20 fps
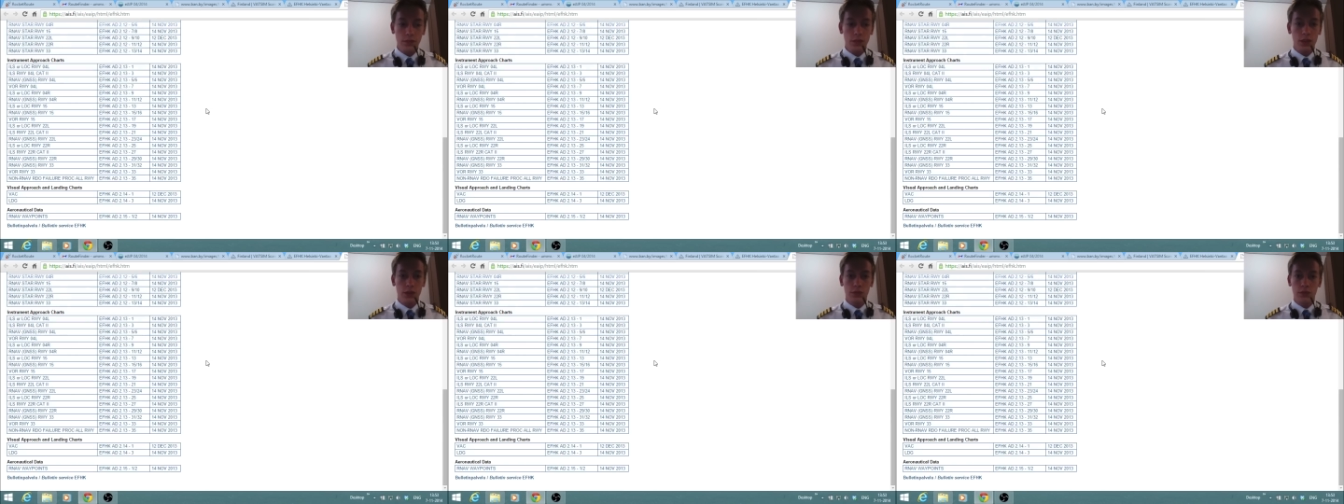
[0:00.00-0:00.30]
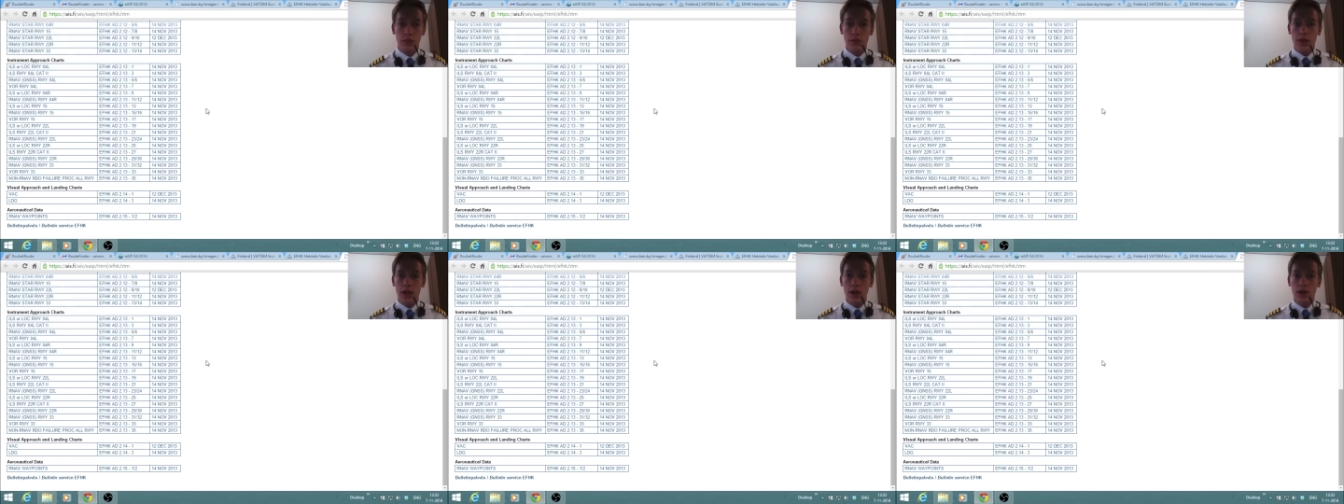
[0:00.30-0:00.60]

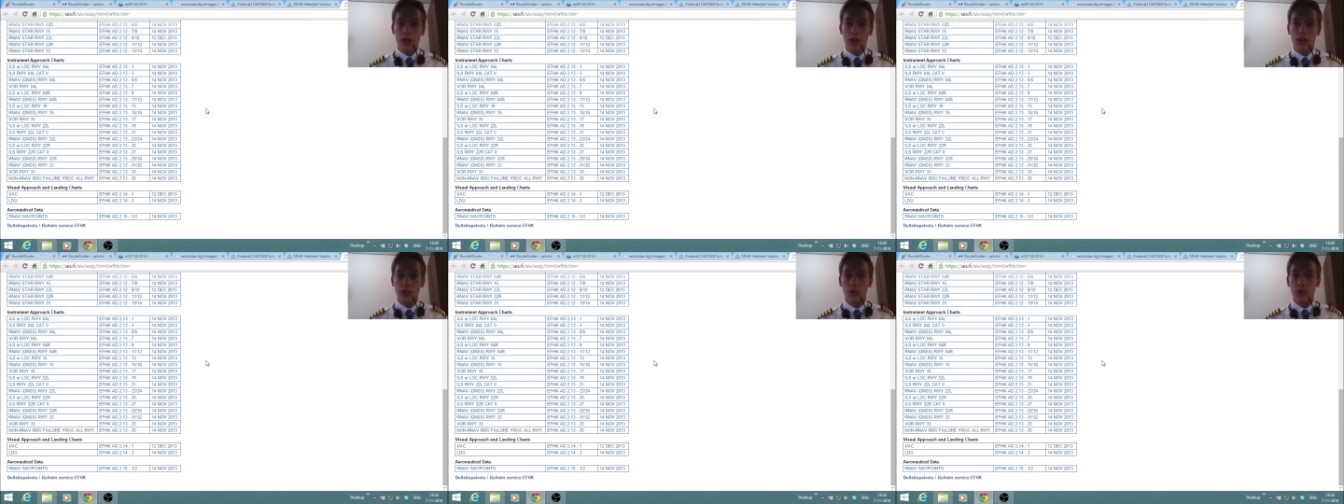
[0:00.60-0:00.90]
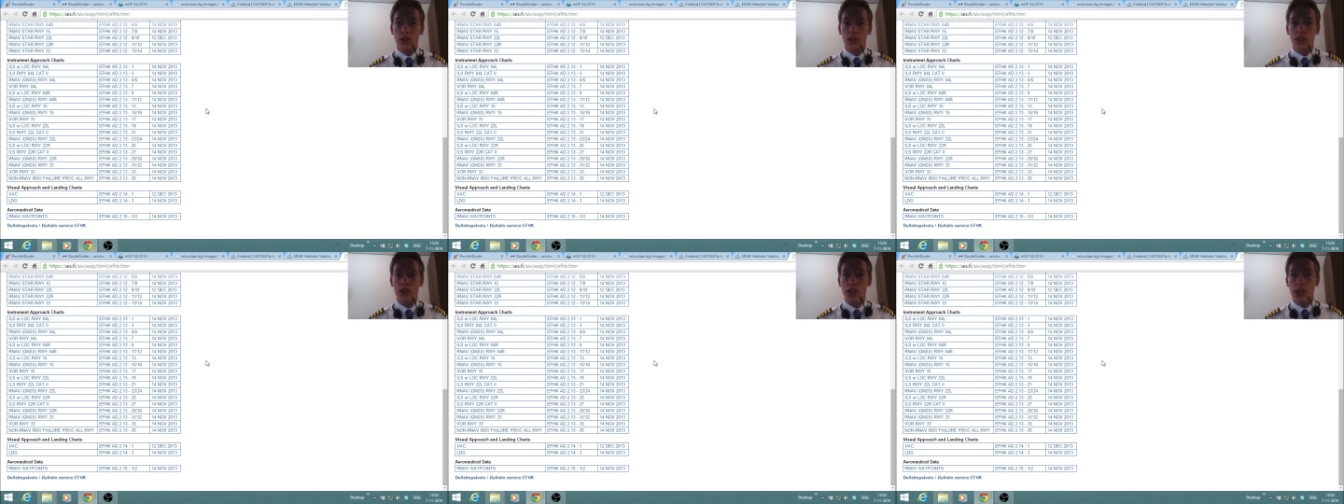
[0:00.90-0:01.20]
we've now gone through
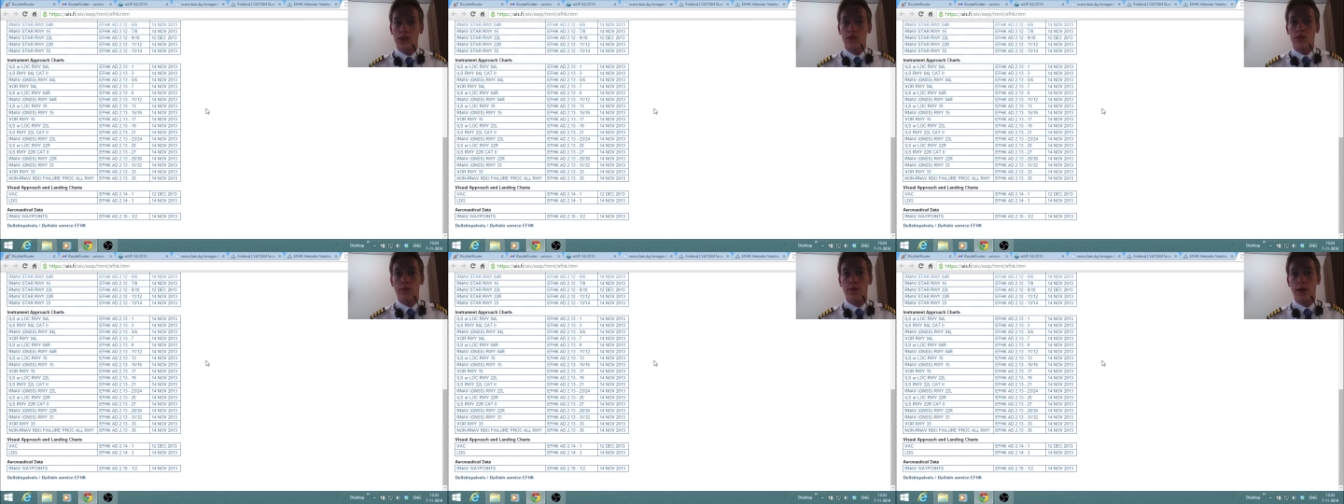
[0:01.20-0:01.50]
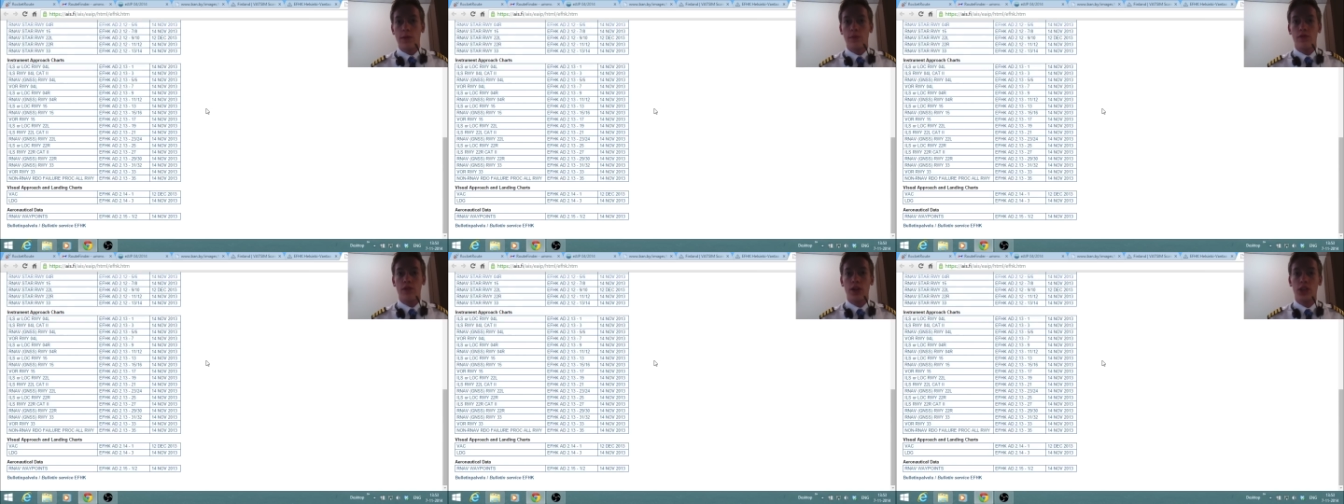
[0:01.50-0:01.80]
the general
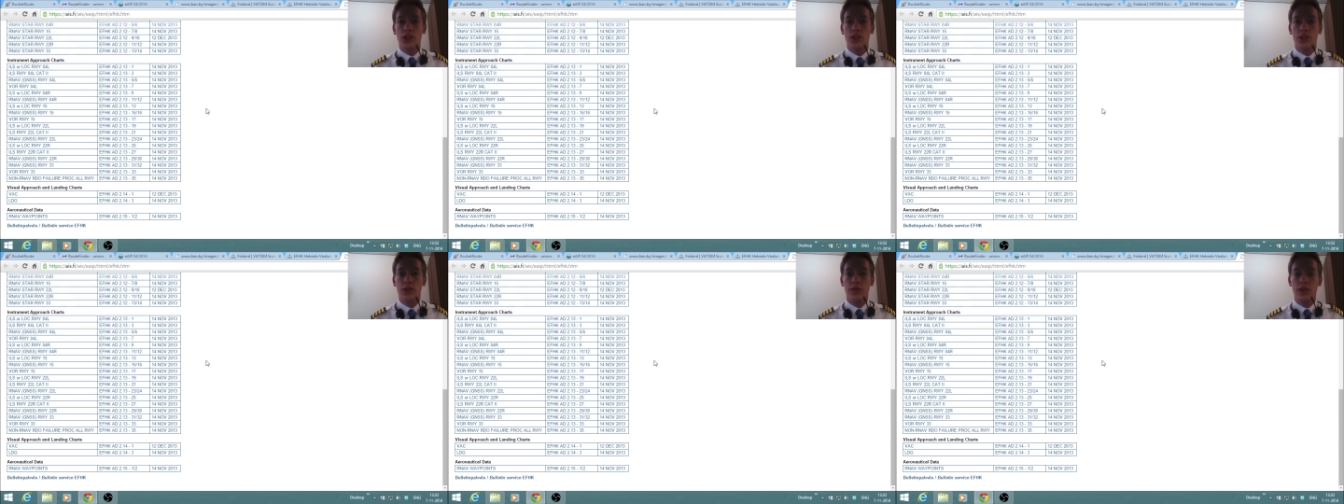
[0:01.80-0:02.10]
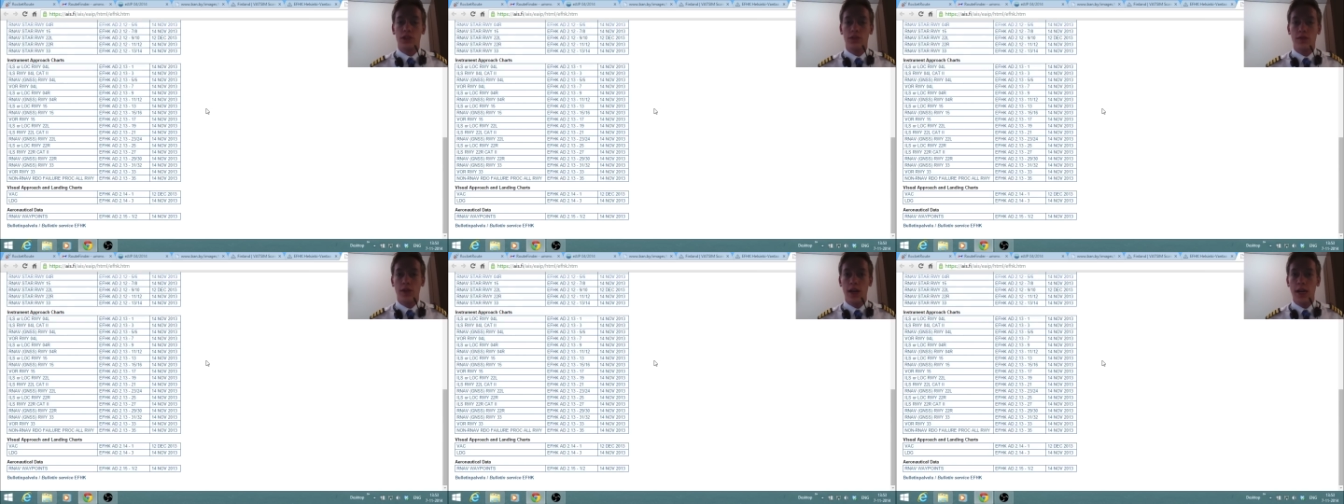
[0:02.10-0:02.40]
preparation of
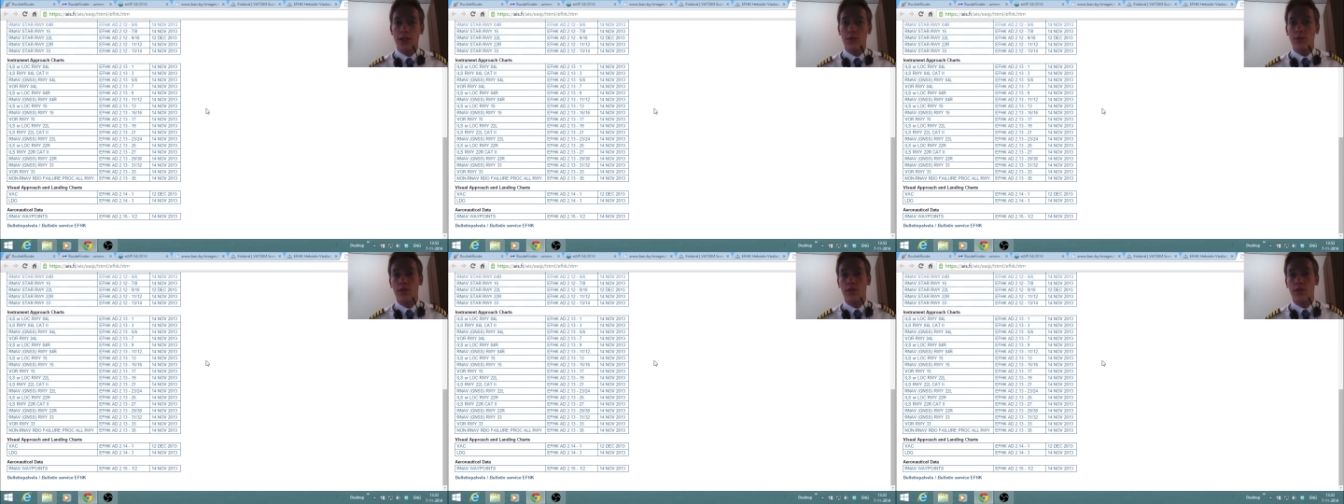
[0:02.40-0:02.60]
this flight.